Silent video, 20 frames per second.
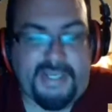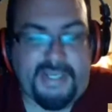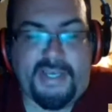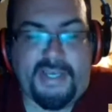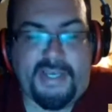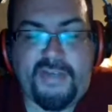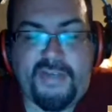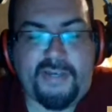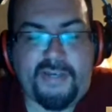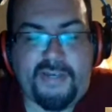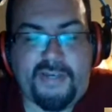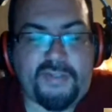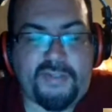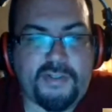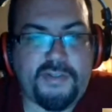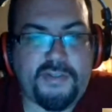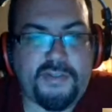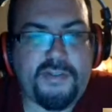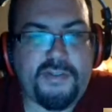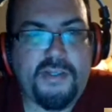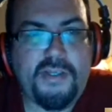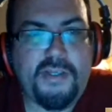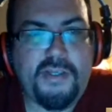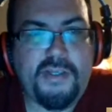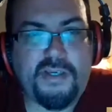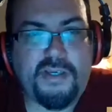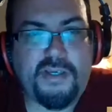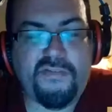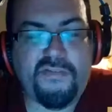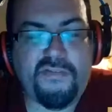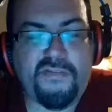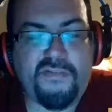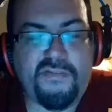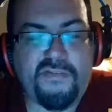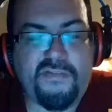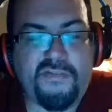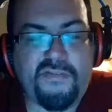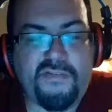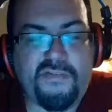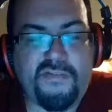have a very
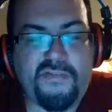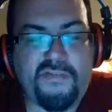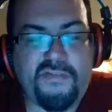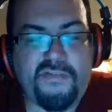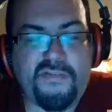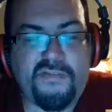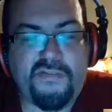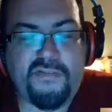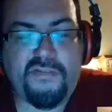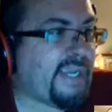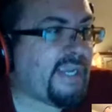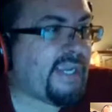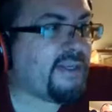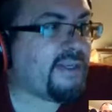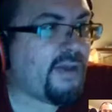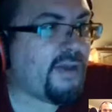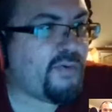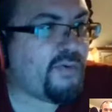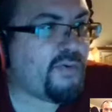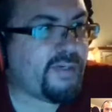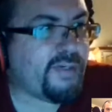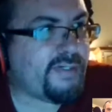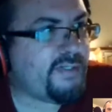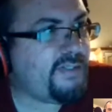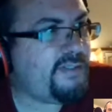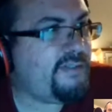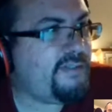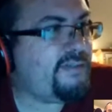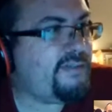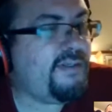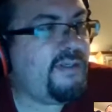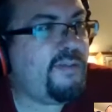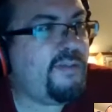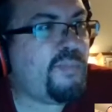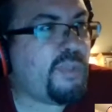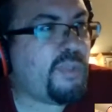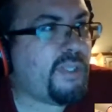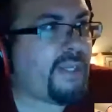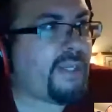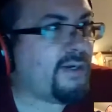deep 800
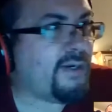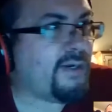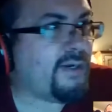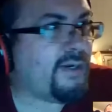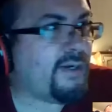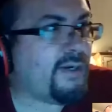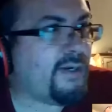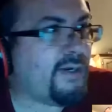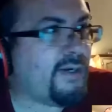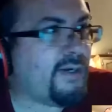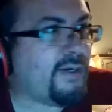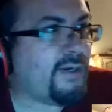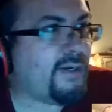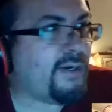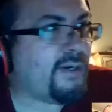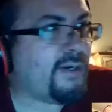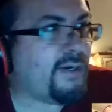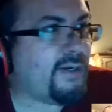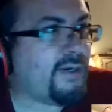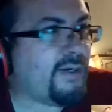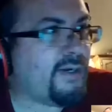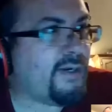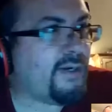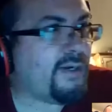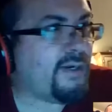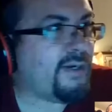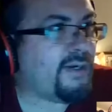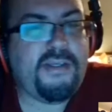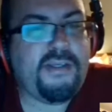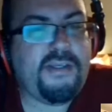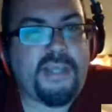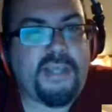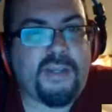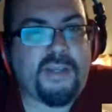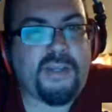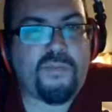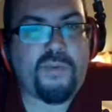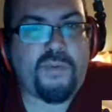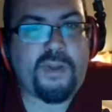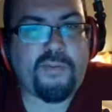player Devy league,
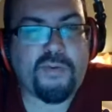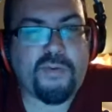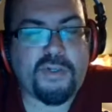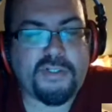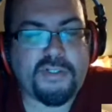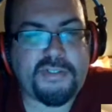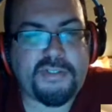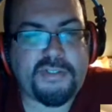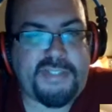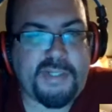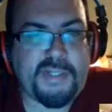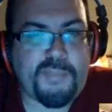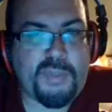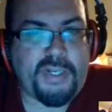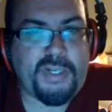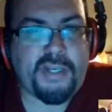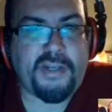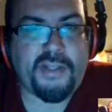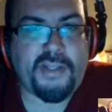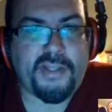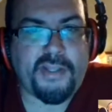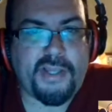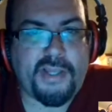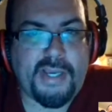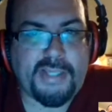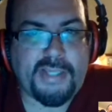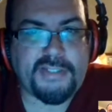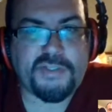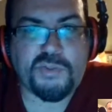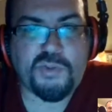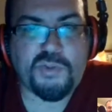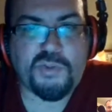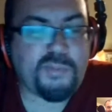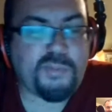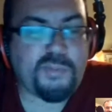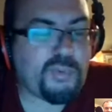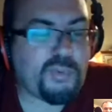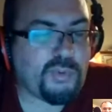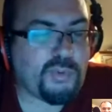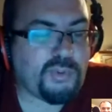and we were dipping into the high school
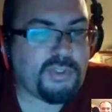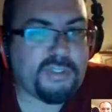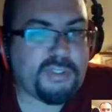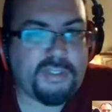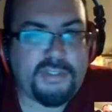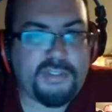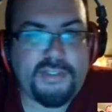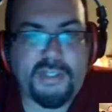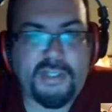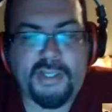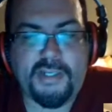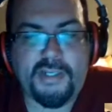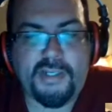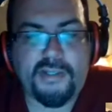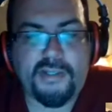pool, and